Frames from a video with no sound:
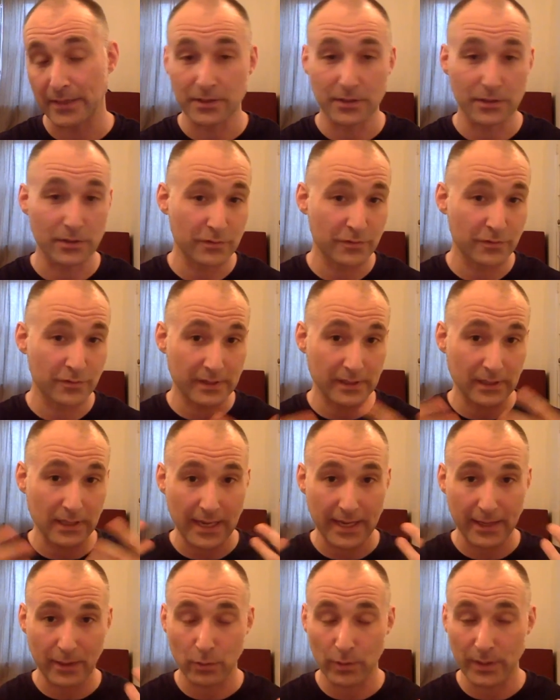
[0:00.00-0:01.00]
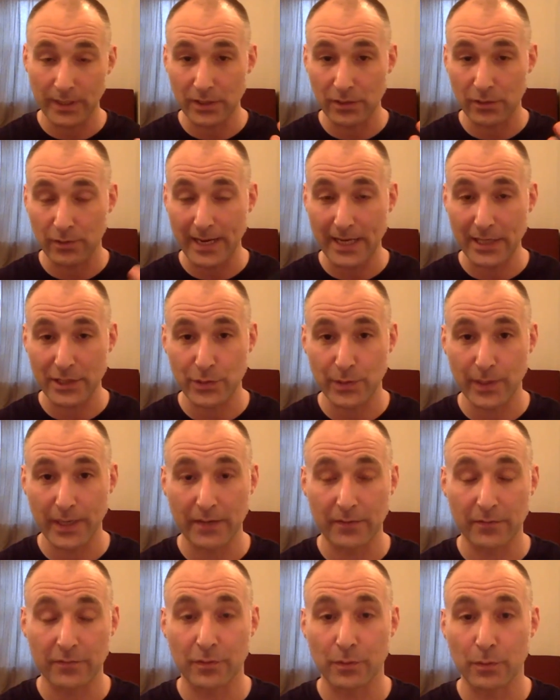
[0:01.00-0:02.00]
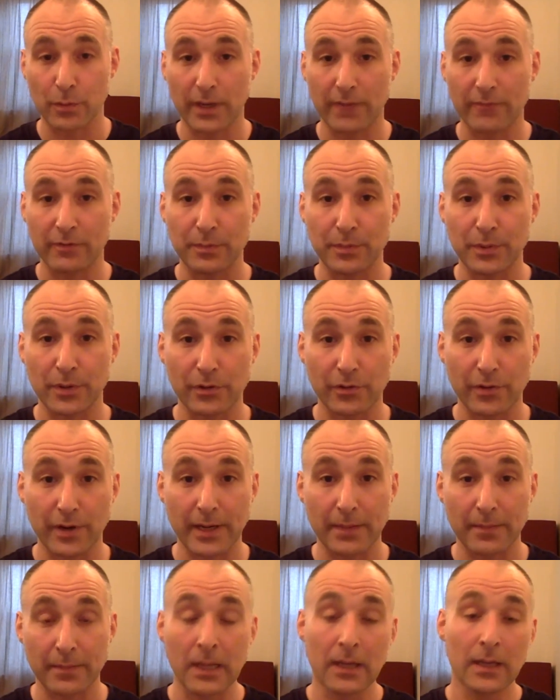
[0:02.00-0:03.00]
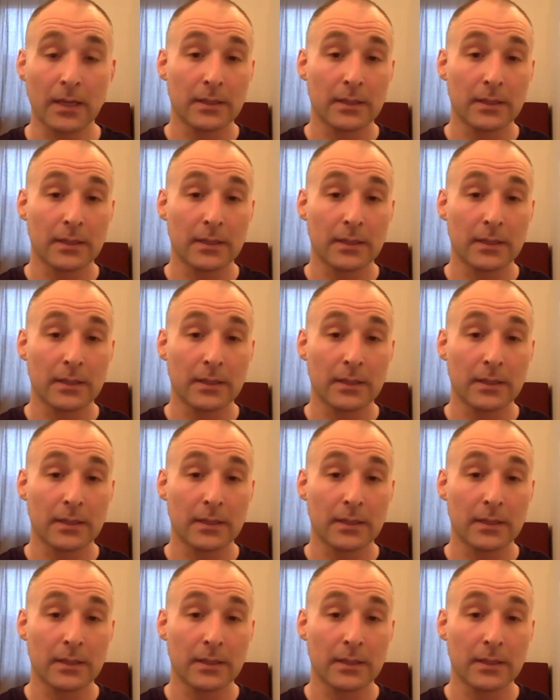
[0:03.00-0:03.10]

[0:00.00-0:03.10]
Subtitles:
Do you feel like when you graduated from whatever program